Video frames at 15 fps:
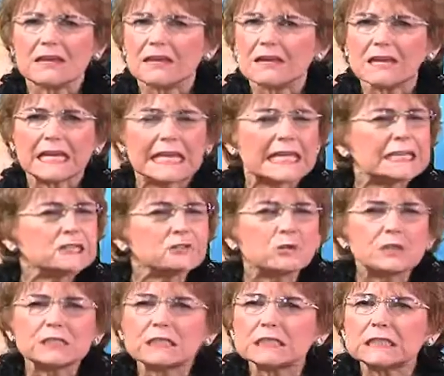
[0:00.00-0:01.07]
He's
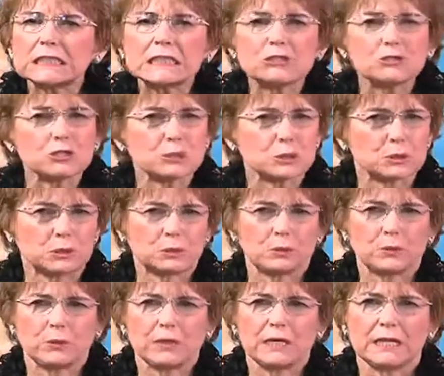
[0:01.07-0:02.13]
going to lead you.
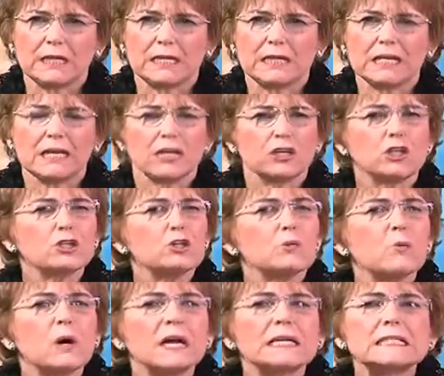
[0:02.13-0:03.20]
You know
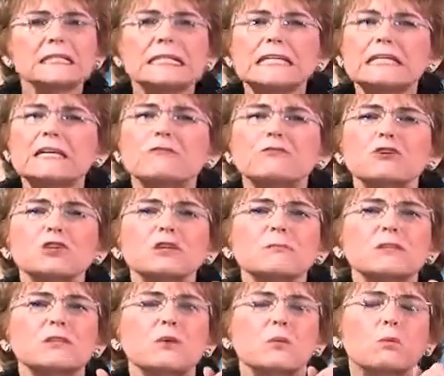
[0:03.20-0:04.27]
what? If you're going to
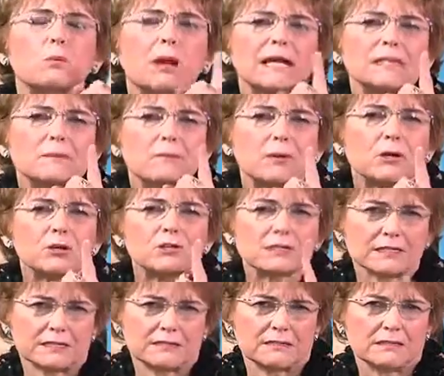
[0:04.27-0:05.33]
be the right
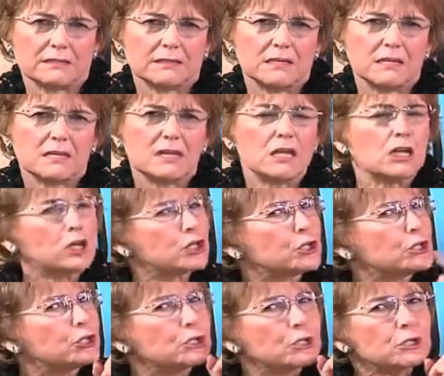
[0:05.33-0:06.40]
person,
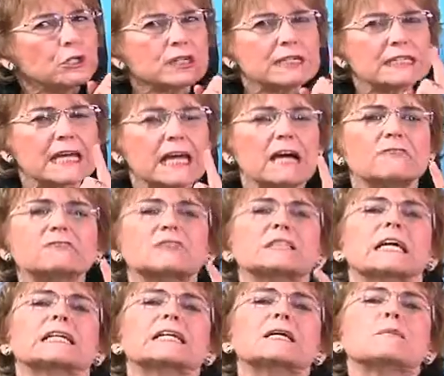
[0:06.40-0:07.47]
you're going to have to
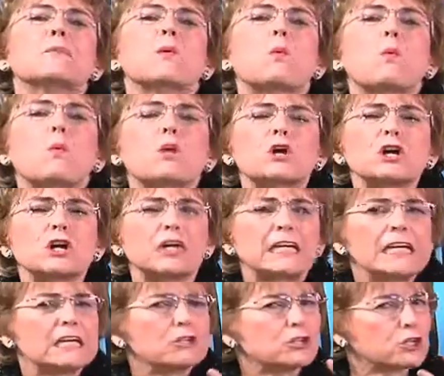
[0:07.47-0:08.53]
let him work
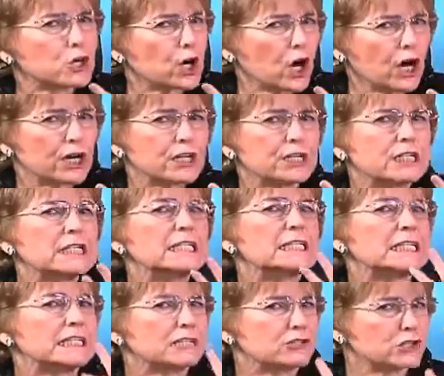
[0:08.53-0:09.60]
in your heart
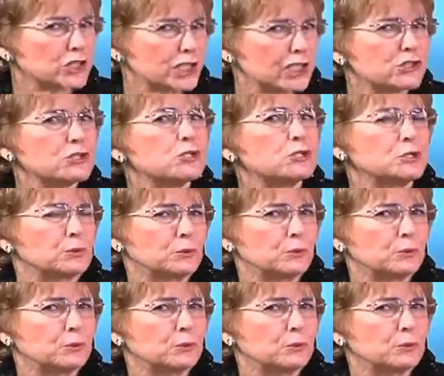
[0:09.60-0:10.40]
and change you.